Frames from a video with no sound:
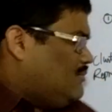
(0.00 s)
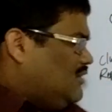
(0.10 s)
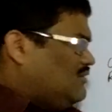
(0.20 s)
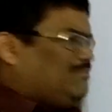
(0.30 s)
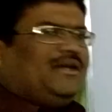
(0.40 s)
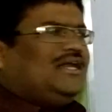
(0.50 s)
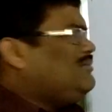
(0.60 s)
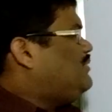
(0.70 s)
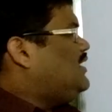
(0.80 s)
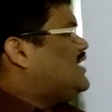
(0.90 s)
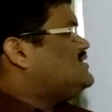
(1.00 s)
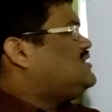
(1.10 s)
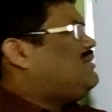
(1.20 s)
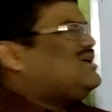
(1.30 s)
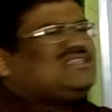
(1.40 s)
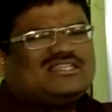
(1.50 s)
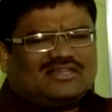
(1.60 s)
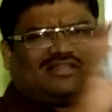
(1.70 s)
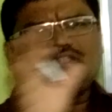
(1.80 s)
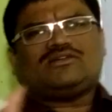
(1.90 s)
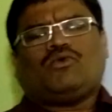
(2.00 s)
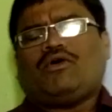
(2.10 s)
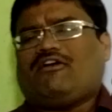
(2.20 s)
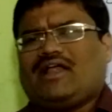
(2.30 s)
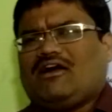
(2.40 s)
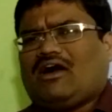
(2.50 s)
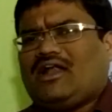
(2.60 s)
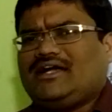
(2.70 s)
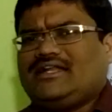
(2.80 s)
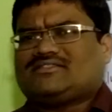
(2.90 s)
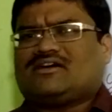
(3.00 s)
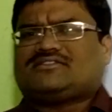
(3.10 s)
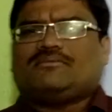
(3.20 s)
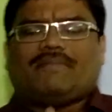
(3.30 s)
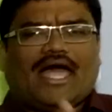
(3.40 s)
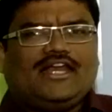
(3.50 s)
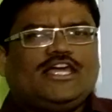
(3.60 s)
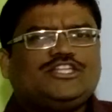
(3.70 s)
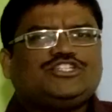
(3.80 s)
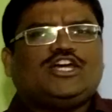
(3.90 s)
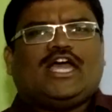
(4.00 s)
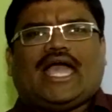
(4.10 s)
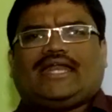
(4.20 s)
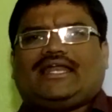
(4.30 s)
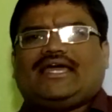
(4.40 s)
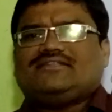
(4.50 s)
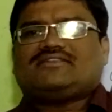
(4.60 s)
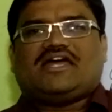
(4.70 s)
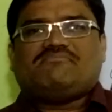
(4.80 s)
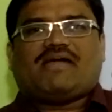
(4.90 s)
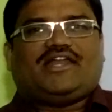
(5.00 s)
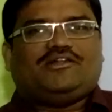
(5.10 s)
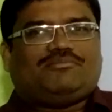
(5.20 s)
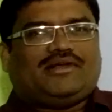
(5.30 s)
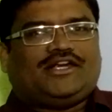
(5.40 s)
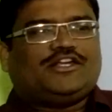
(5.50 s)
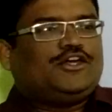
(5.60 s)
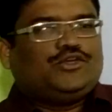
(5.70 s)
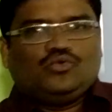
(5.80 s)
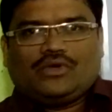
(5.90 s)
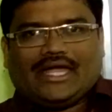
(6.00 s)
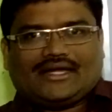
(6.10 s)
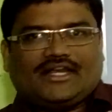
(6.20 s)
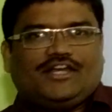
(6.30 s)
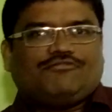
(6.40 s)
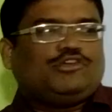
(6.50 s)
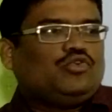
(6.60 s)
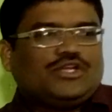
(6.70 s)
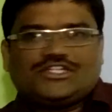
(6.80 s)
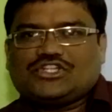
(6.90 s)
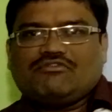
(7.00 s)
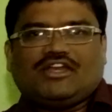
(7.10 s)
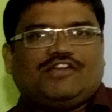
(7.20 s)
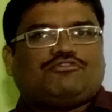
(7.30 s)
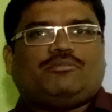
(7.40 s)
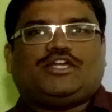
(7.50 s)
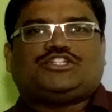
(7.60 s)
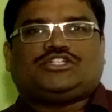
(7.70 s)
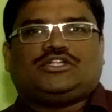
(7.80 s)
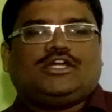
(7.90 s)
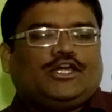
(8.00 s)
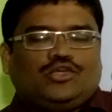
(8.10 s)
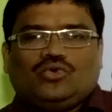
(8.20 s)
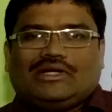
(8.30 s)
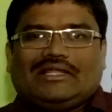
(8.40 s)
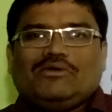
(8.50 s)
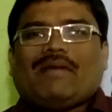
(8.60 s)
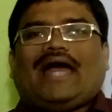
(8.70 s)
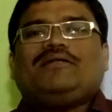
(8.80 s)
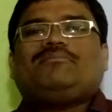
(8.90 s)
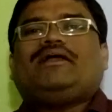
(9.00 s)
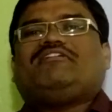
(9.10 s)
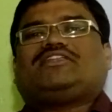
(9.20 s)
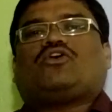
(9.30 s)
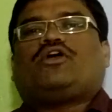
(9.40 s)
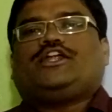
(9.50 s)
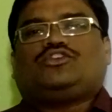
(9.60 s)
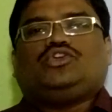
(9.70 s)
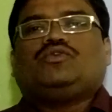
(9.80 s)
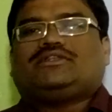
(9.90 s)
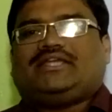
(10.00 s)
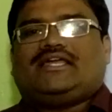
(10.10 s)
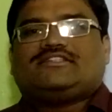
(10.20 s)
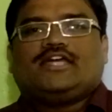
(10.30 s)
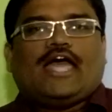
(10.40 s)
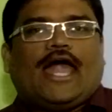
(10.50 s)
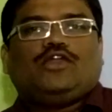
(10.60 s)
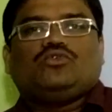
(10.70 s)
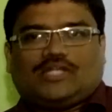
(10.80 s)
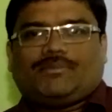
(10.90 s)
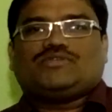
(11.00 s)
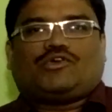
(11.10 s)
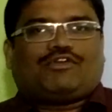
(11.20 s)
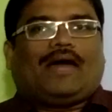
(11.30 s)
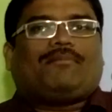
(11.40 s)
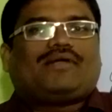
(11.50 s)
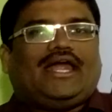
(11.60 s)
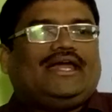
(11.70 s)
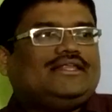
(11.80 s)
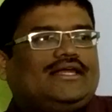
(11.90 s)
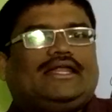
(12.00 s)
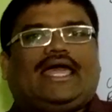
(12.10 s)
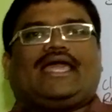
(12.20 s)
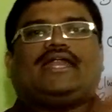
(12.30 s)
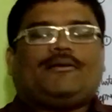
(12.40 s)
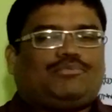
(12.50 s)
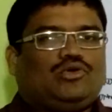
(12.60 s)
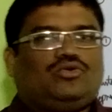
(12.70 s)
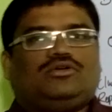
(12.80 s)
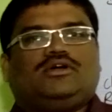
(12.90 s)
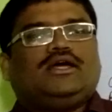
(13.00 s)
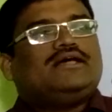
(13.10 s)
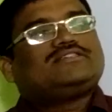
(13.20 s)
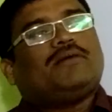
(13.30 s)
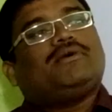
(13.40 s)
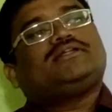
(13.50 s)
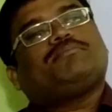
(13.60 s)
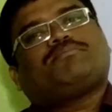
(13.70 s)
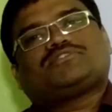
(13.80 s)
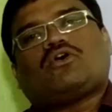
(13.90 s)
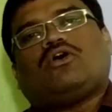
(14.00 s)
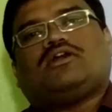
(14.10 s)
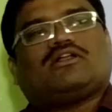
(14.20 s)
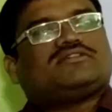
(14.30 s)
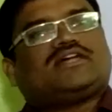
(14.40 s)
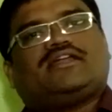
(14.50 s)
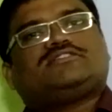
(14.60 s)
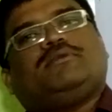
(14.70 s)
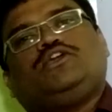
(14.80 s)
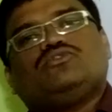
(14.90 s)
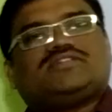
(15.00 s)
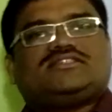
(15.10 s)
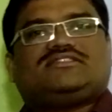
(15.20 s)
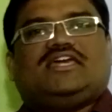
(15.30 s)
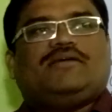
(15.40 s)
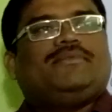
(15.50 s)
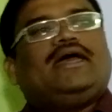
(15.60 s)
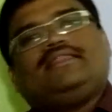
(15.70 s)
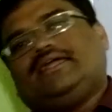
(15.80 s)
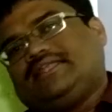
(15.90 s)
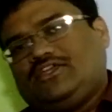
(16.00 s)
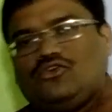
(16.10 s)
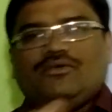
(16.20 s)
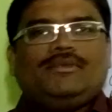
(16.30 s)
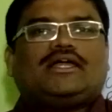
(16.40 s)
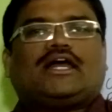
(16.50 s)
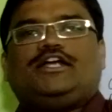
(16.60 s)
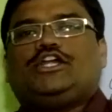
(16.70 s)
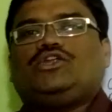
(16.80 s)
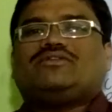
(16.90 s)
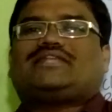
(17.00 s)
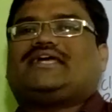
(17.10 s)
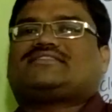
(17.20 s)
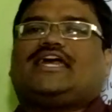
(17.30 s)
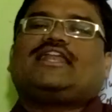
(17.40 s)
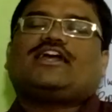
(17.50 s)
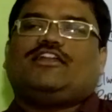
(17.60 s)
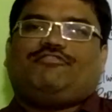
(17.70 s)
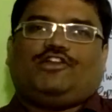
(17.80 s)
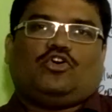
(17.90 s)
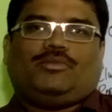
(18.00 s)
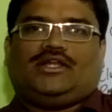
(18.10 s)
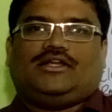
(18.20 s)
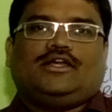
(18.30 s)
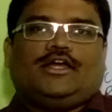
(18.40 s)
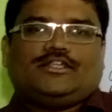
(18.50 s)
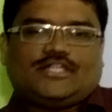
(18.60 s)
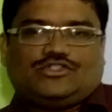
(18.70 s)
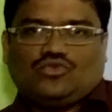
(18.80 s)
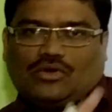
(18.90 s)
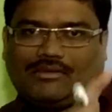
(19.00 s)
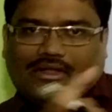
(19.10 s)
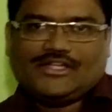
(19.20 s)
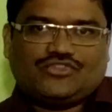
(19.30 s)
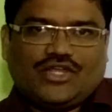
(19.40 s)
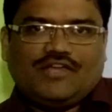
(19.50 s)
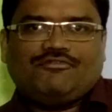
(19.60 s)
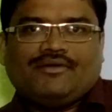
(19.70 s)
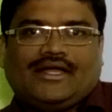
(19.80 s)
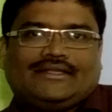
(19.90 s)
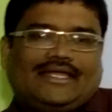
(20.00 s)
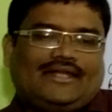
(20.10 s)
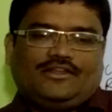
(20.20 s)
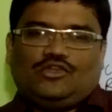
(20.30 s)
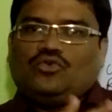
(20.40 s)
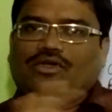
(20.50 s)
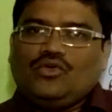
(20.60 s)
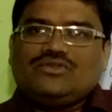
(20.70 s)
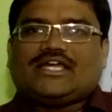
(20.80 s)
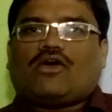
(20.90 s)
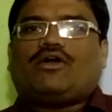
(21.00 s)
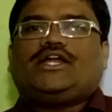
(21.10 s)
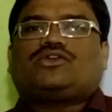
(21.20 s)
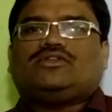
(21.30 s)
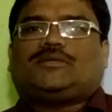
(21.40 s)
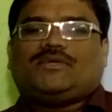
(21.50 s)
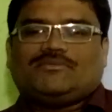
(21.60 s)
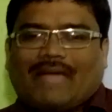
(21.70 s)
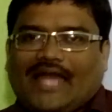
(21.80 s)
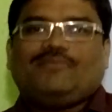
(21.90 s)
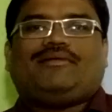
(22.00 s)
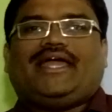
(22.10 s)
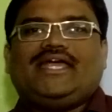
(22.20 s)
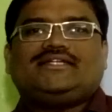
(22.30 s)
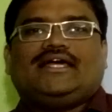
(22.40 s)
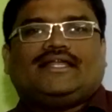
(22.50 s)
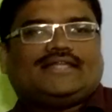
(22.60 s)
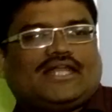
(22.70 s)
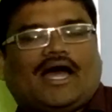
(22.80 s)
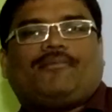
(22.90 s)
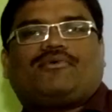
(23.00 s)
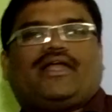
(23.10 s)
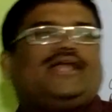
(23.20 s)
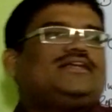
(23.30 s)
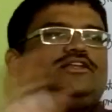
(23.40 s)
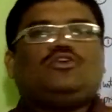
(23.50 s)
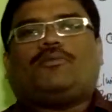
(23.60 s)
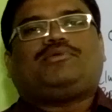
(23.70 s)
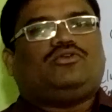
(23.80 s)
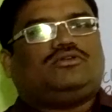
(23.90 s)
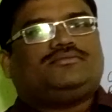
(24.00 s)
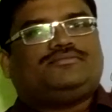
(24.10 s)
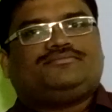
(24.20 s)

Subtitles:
In PDP, NCBI, these are what I have already discussed. Manage, analyze, and manipulate. You retrieve an information, you manipulate it according to your things, and that means what we upgrade, then again upload. Some other scholar or scientist may use the same, then the UME continues like cyclical phenomenon. Just you retrieve, then you use according to, that means manipulate, then upgrade, then you upload.